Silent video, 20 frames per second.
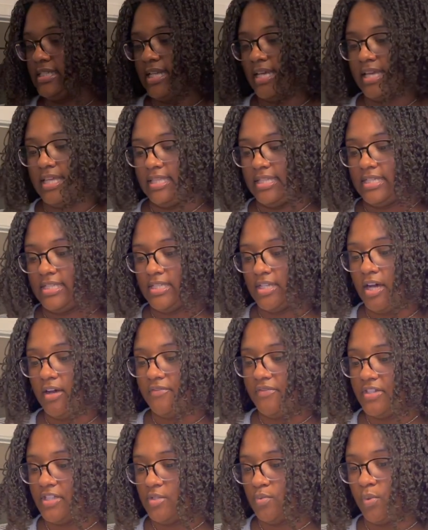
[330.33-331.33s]
take this off.
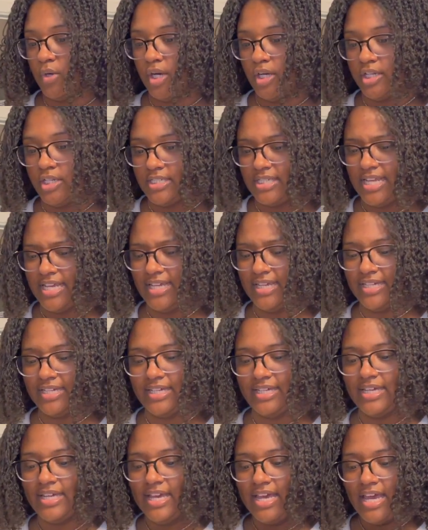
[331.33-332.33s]
This water tank,
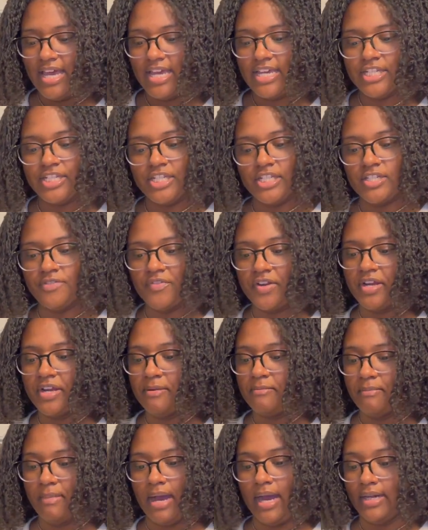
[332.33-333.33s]
it's just very
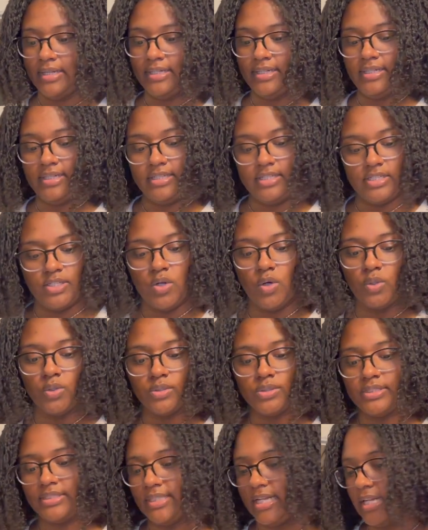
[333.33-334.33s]
modern. This whole
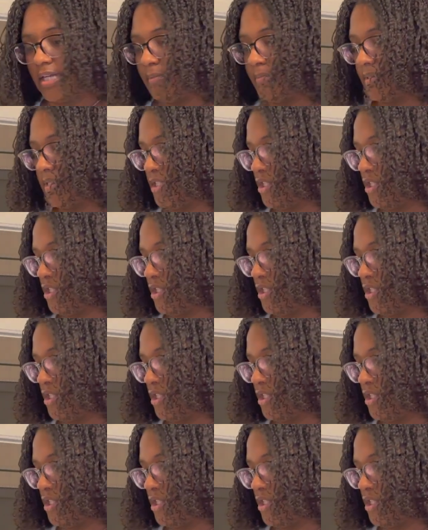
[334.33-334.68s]
setup is